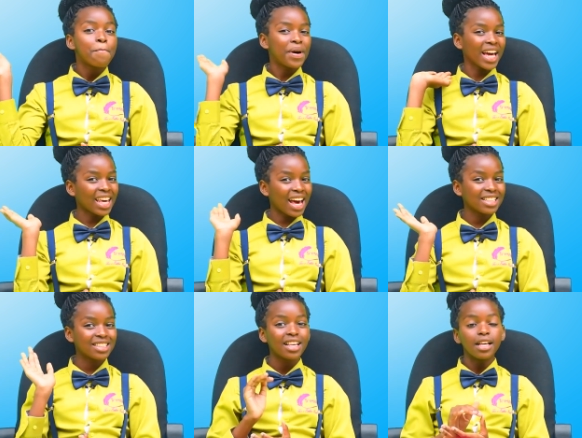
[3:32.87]
Bye
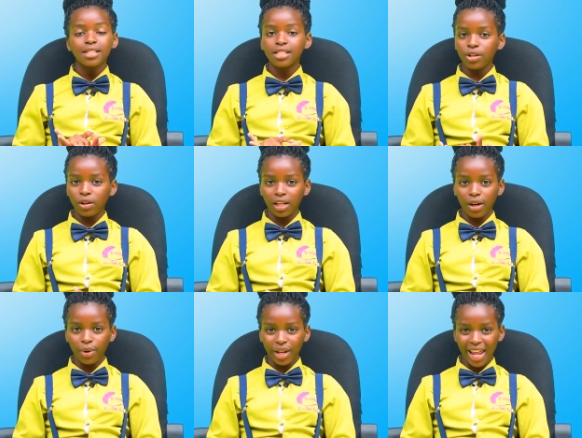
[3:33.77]
guys, see you in
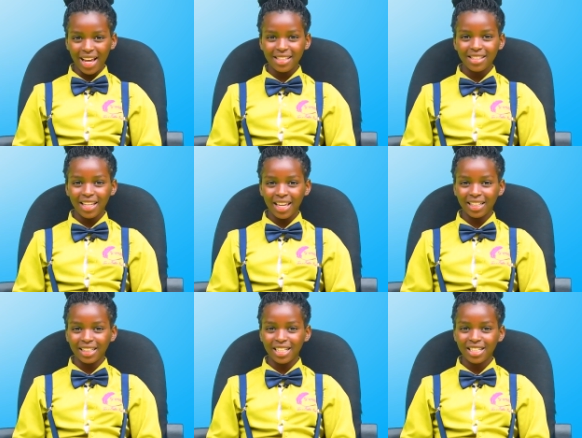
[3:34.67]
our next
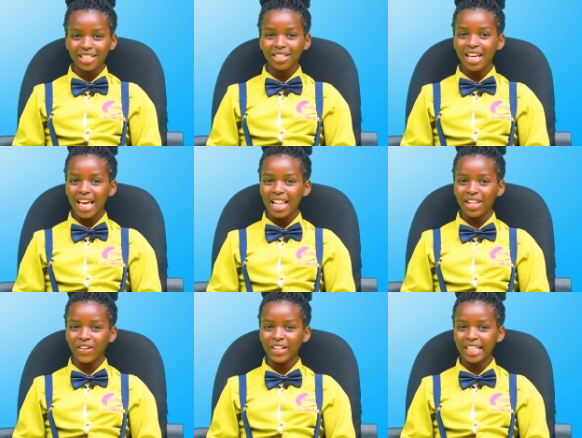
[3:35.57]
English
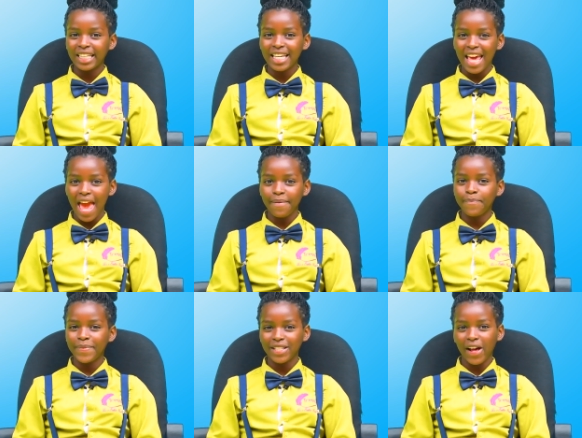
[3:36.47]
learning
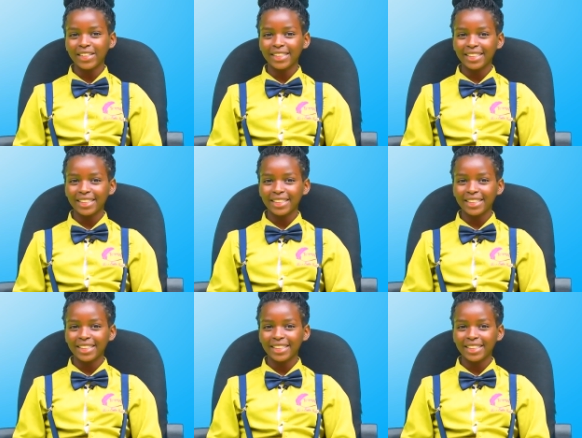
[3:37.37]
episode.